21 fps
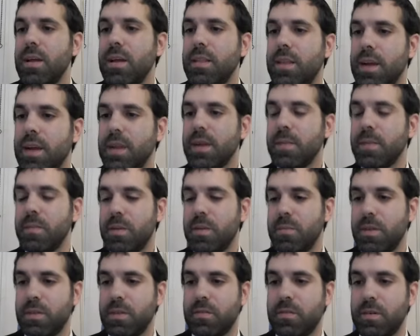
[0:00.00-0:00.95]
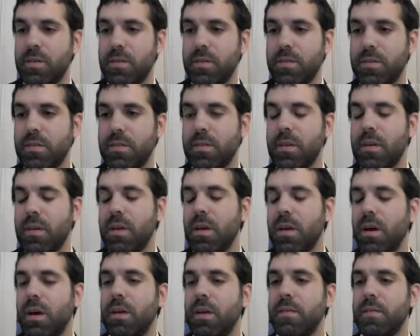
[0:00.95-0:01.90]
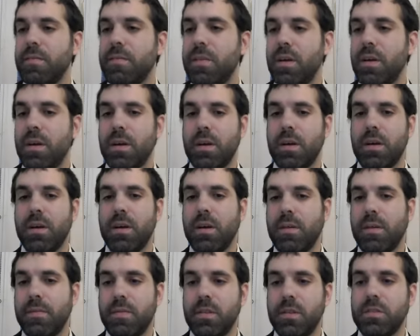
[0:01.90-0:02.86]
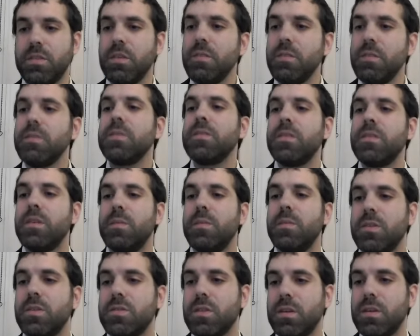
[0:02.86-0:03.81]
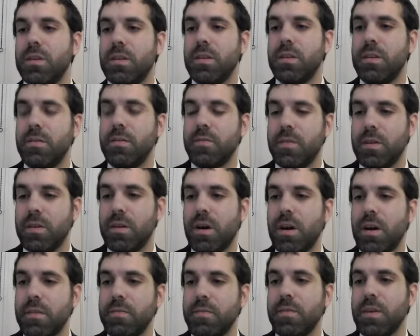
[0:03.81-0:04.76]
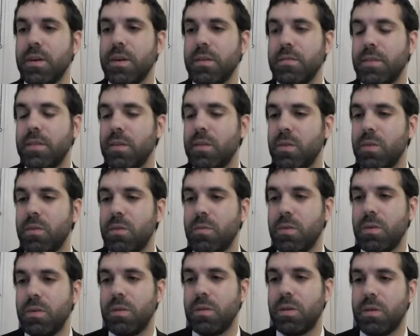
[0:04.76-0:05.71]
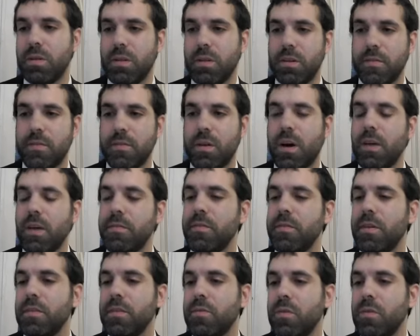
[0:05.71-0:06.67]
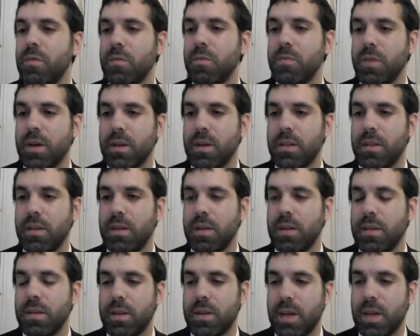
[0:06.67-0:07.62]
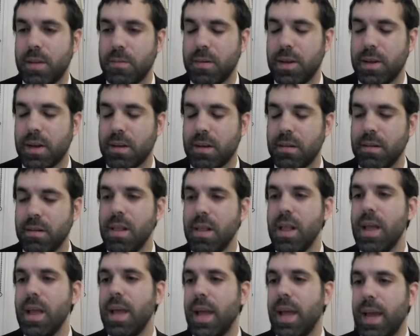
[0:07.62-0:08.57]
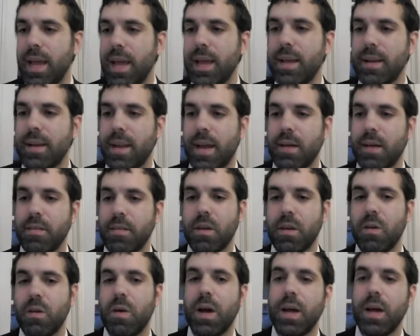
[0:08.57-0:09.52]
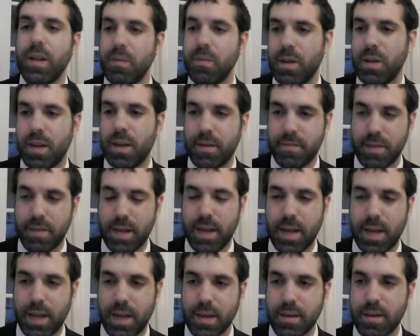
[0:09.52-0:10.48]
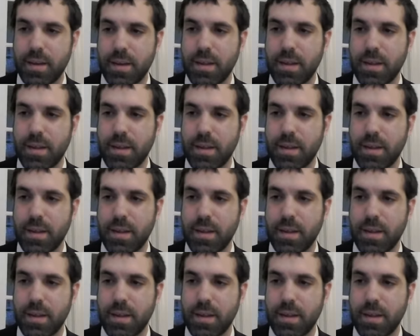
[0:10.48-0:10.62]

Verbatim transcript: Then come the mitzvahs, of the of the service in the Mishkan, the different offerings that we would, the different offerings we would bring in the in the tabernacle, and how the Kohanim would have to act.